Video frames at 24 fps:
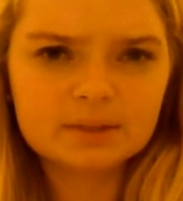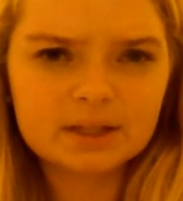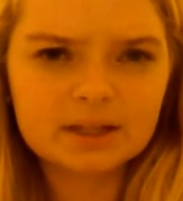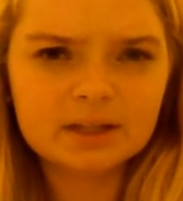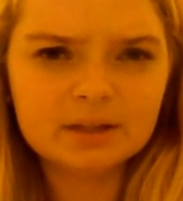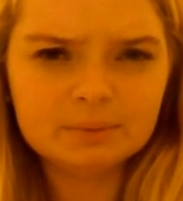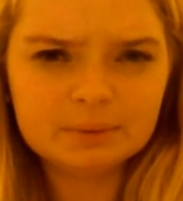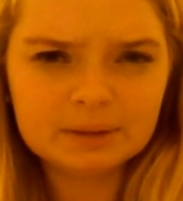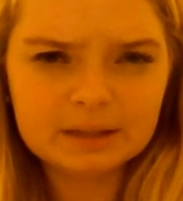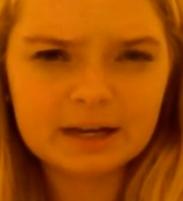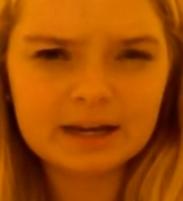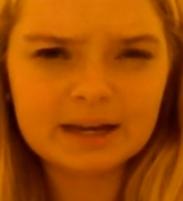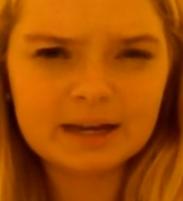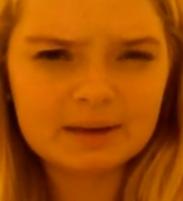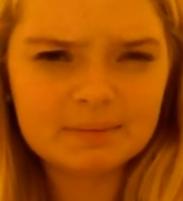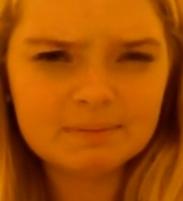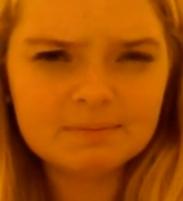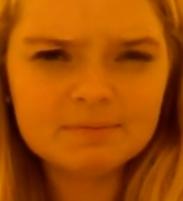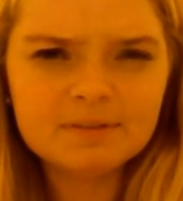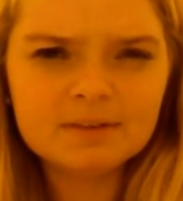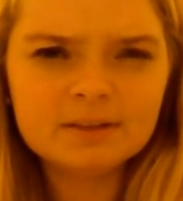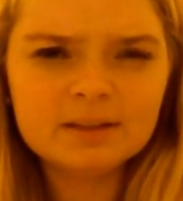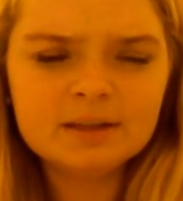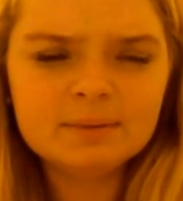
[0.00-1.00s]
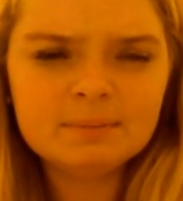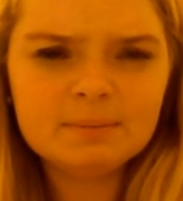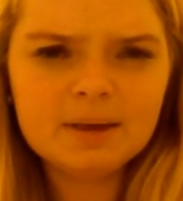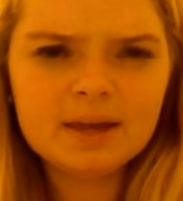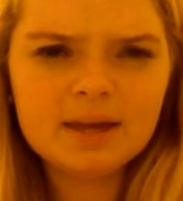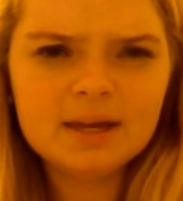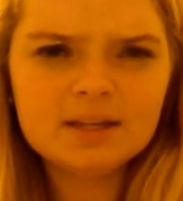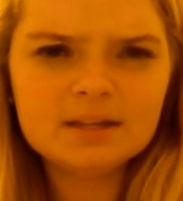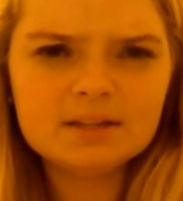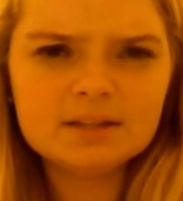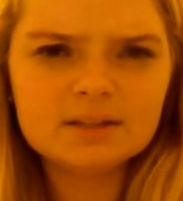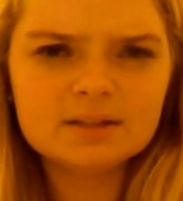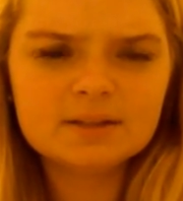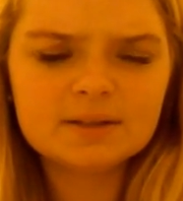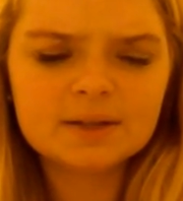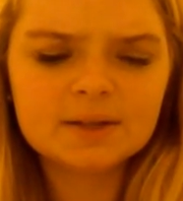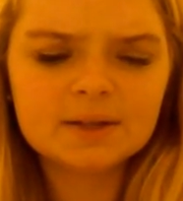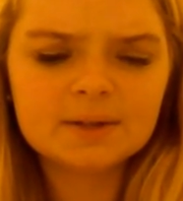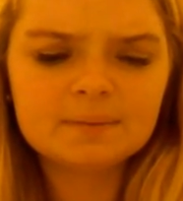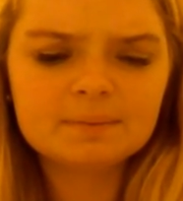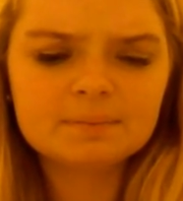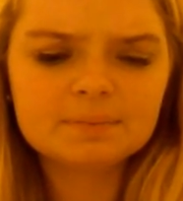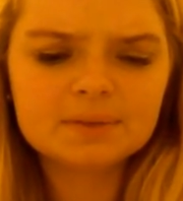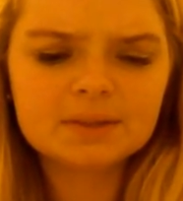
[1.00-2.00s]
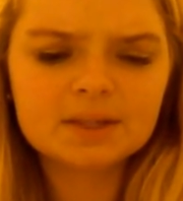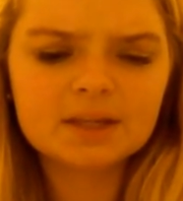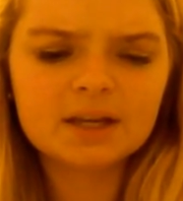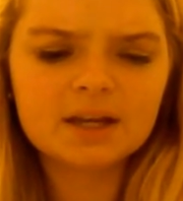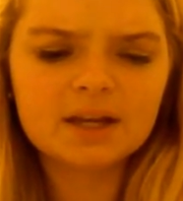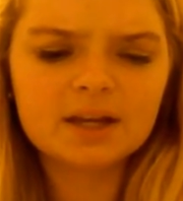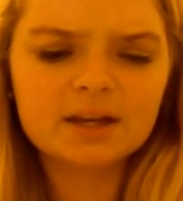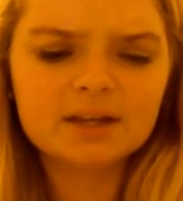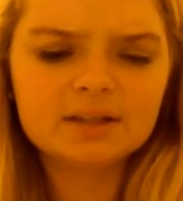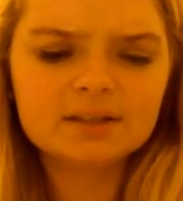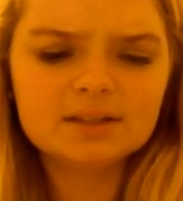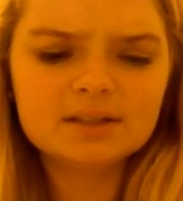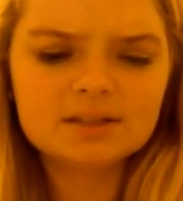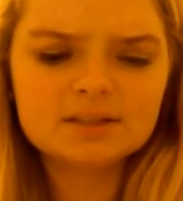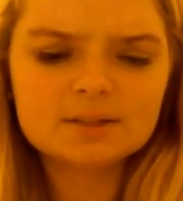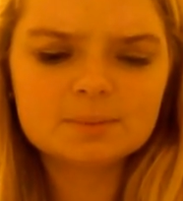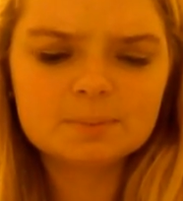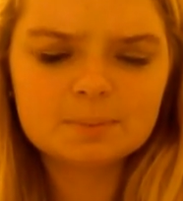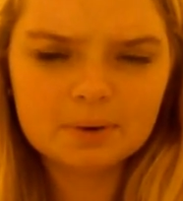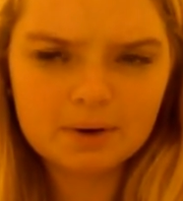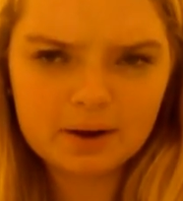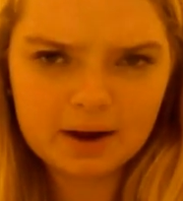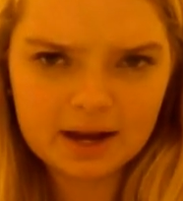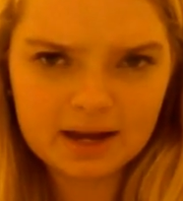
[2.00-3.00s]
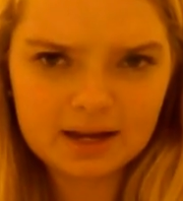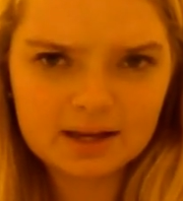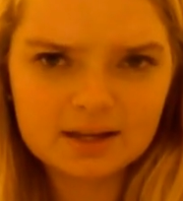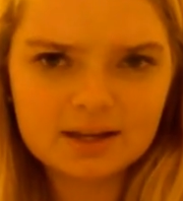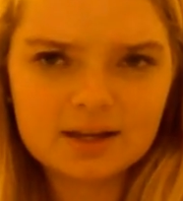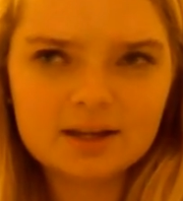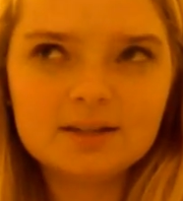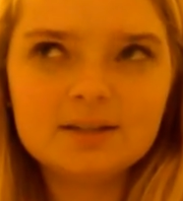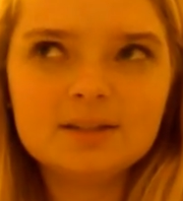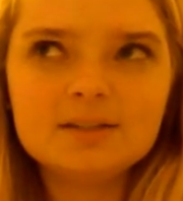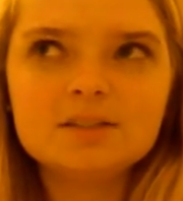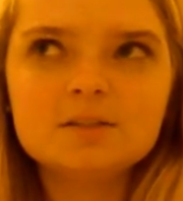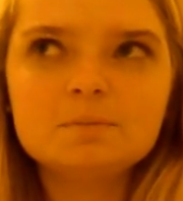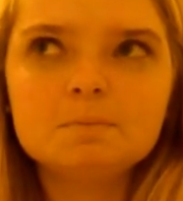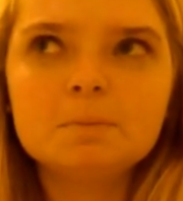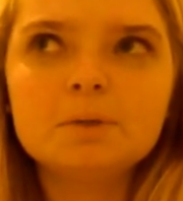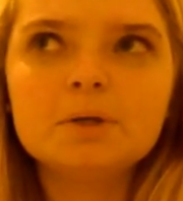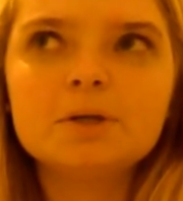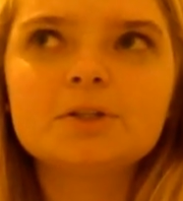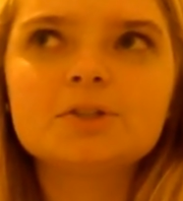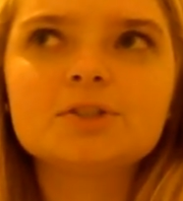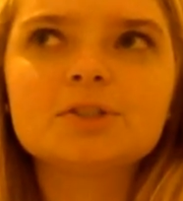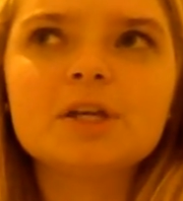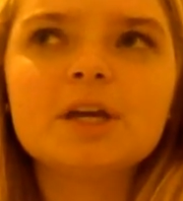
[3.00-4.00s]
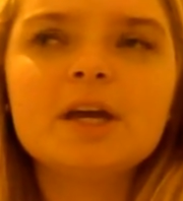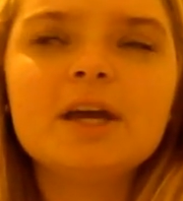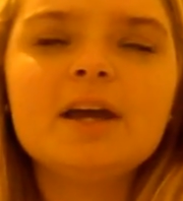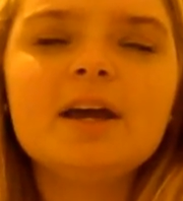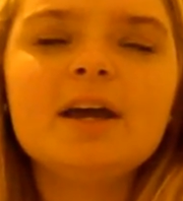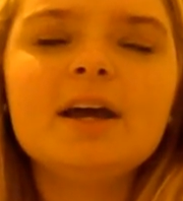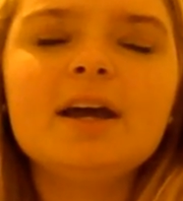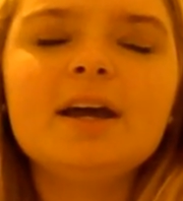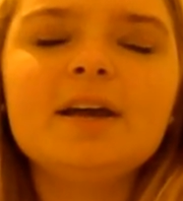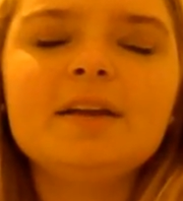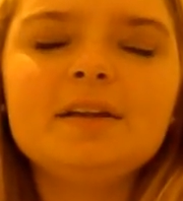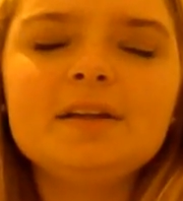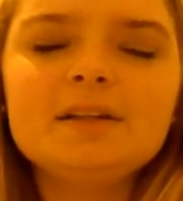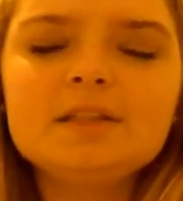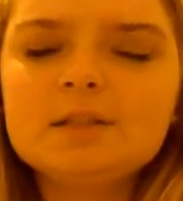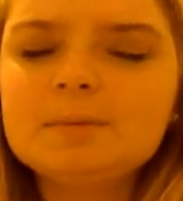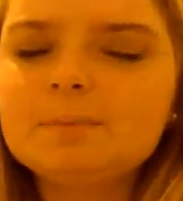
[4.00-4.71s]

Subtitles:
And when I am feeling pain, I need to pray. I need to push. I need to